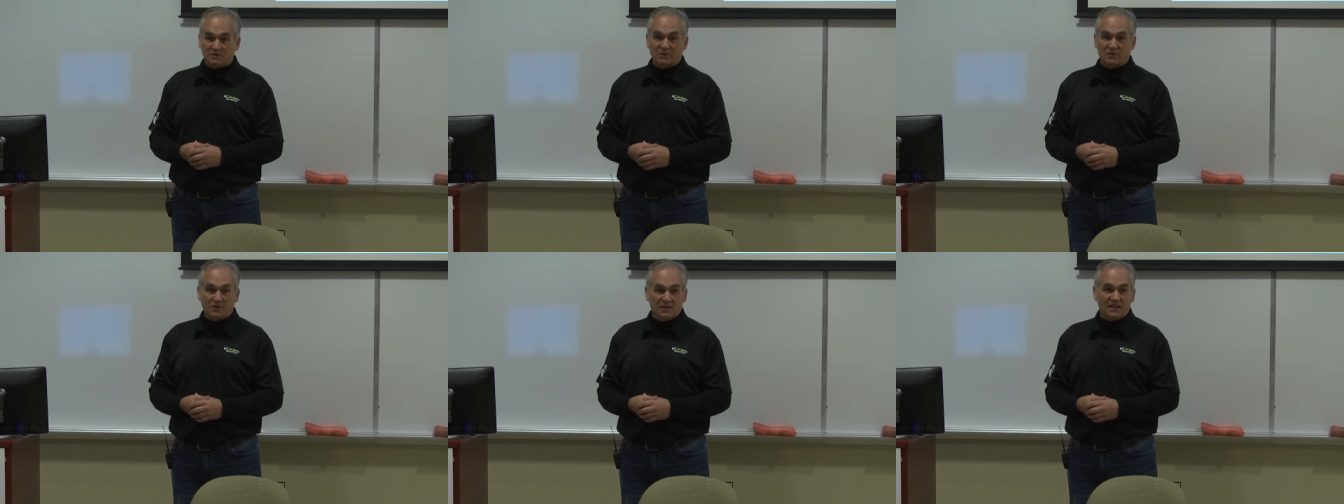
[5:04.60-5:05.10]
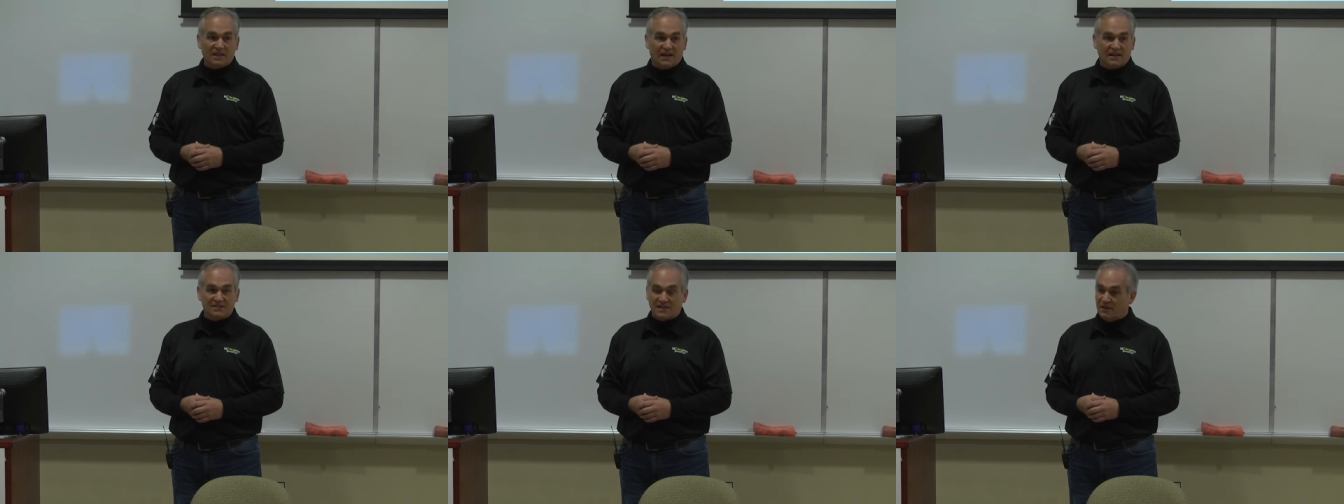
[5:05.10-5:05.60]
between the
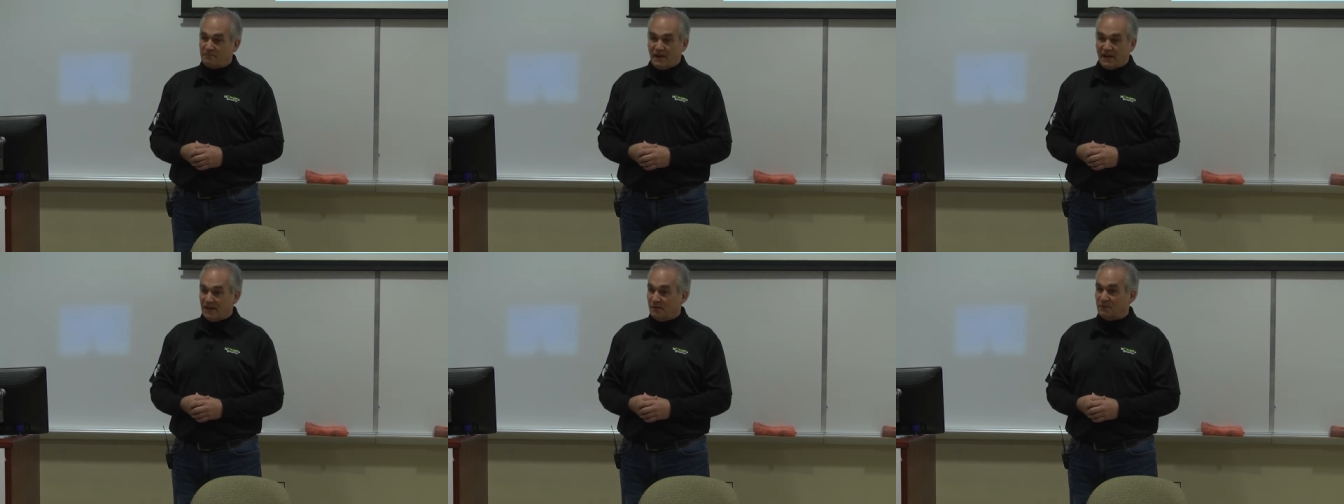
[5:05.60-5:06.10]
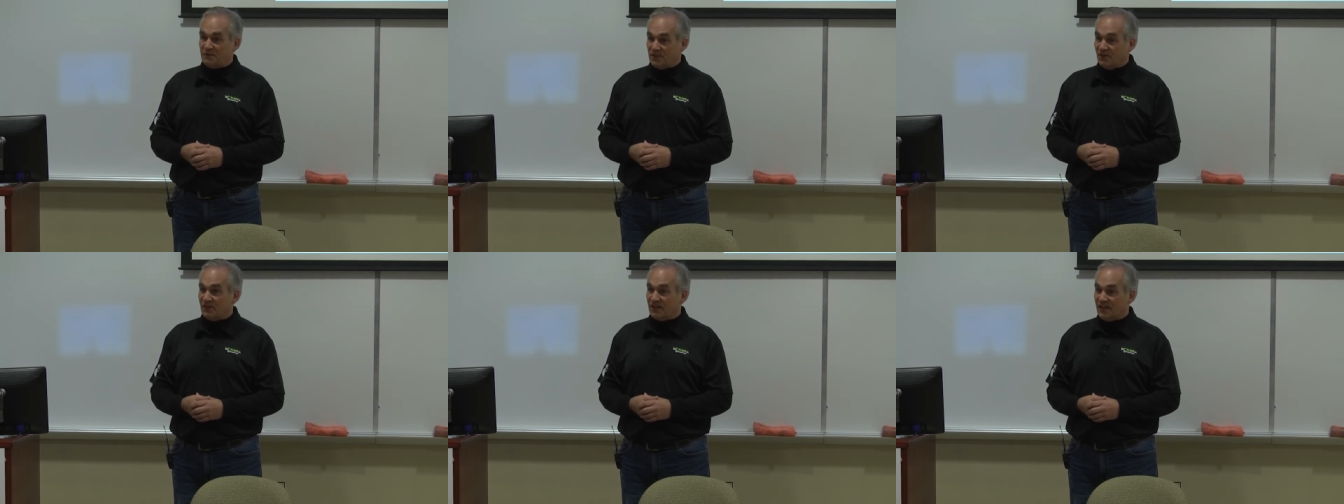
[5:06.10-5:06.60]
eyes, get back up and
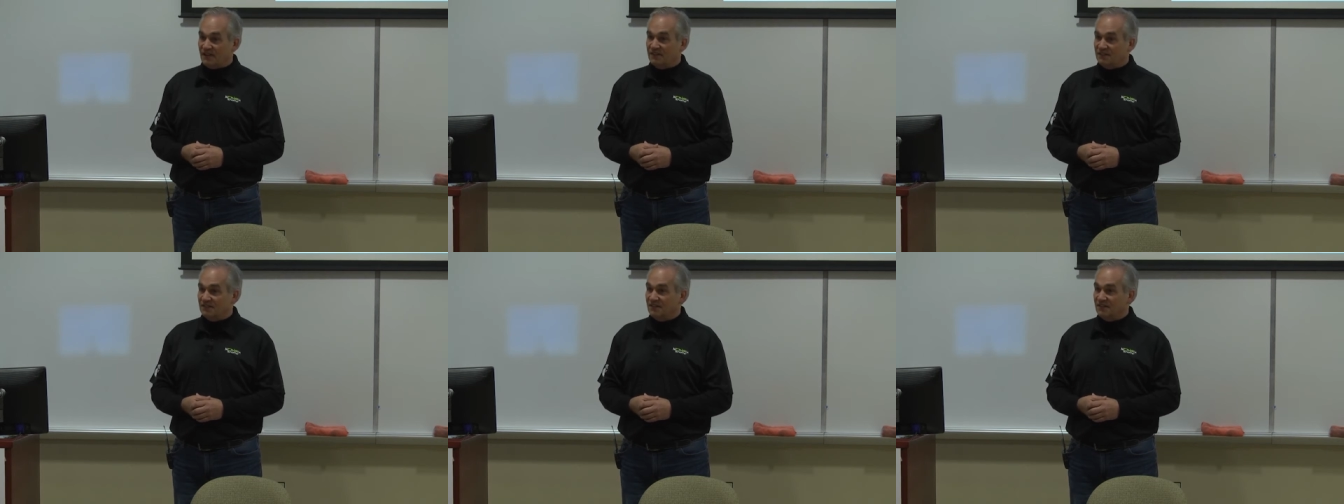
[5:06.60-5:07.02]
go again.